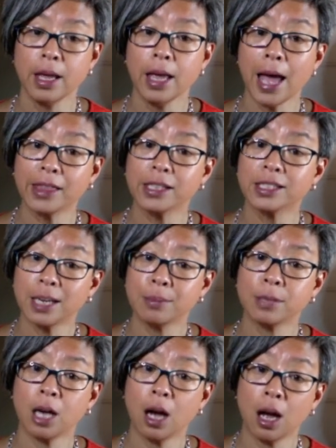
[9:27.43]
At the same
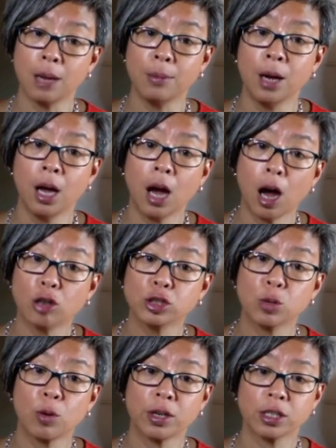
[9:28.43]
time, I also
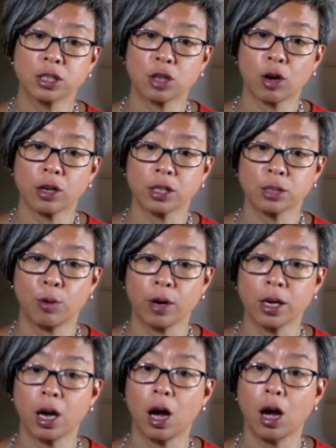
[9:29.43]
want to start exploring
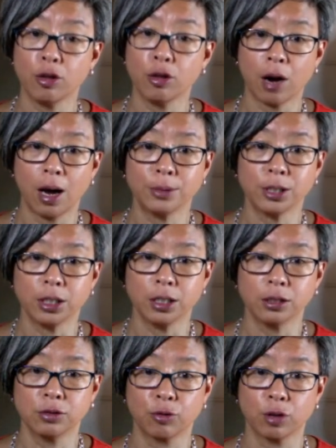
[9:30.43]
other options
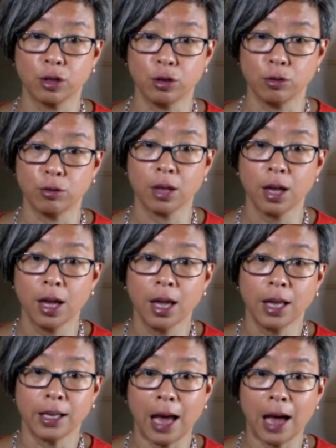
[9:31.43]
for youth
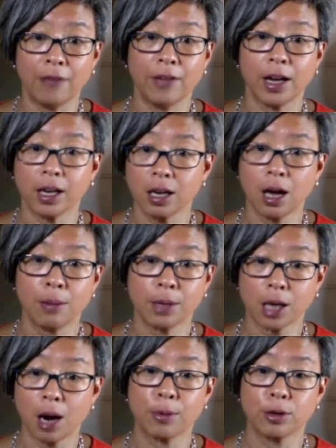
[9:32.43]
to have economic
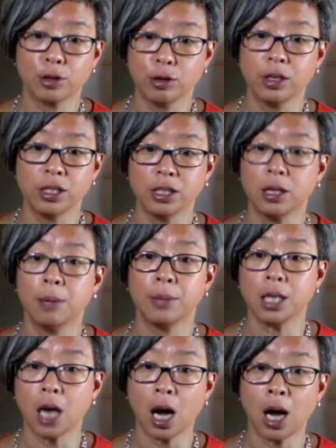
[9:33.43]
opportunities
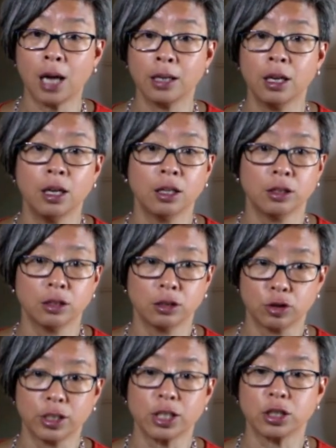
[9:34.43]
beyond
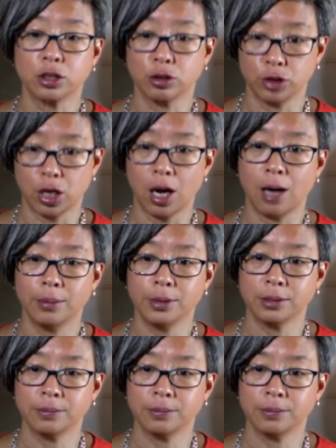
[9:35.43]
traditional jobs.